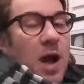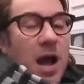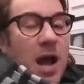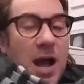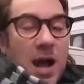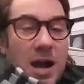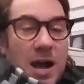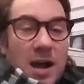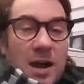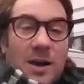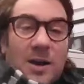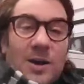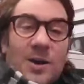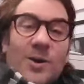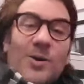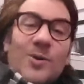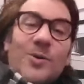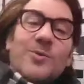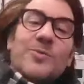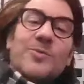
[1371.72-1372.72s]

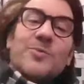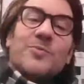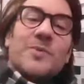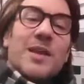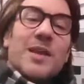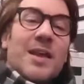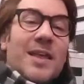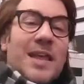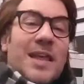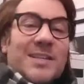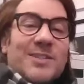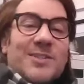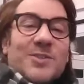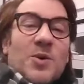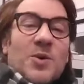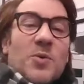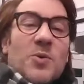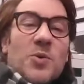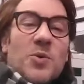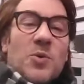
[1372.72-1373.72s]
Wow.
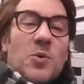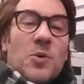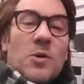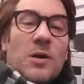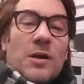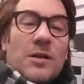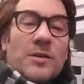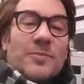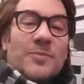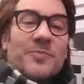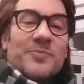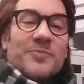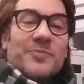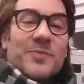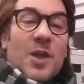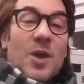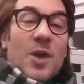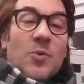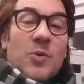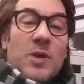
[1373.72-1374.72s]
So cool.
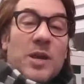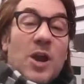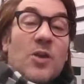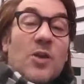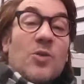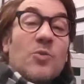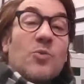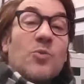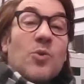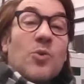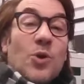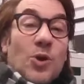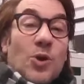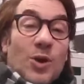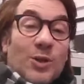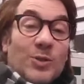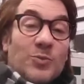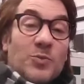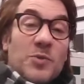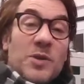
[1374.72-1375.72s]
We are the
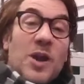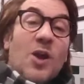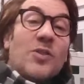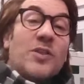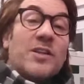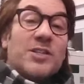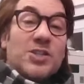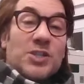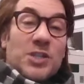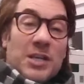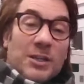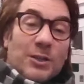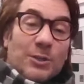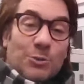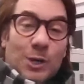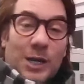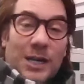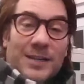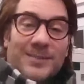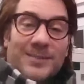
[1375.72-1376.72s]
world. We are the
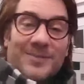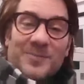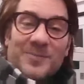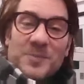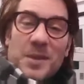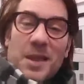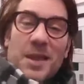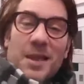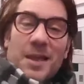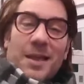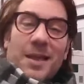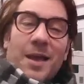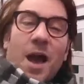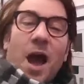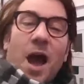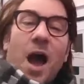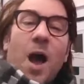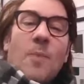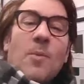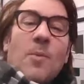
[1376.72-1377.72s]
children.
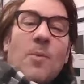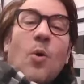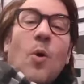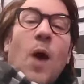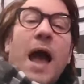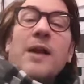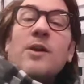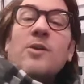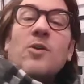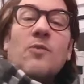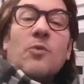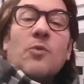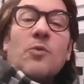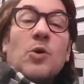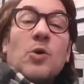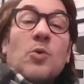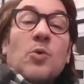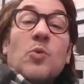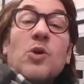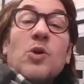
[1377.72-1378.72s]
I don't know
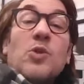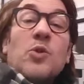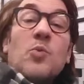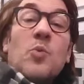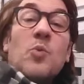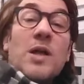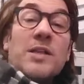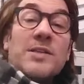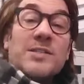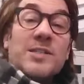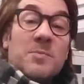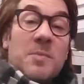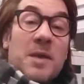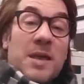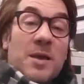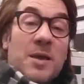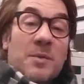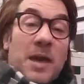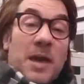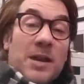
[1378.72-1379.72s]
if we're the ones to
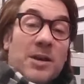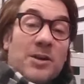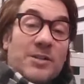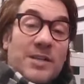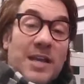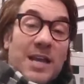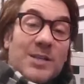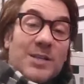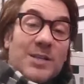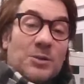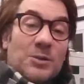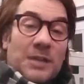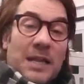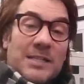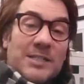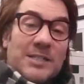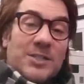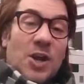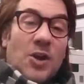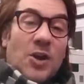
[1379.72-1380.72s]
make a better day, so
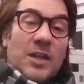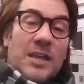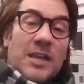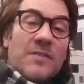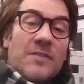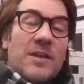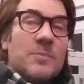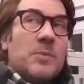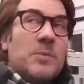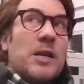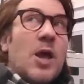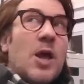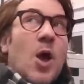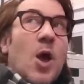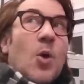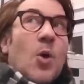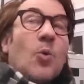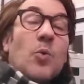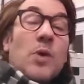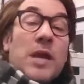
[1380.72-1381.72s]
let's start giving. But
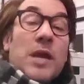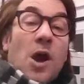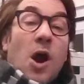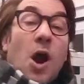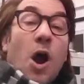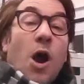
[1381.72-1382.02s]
we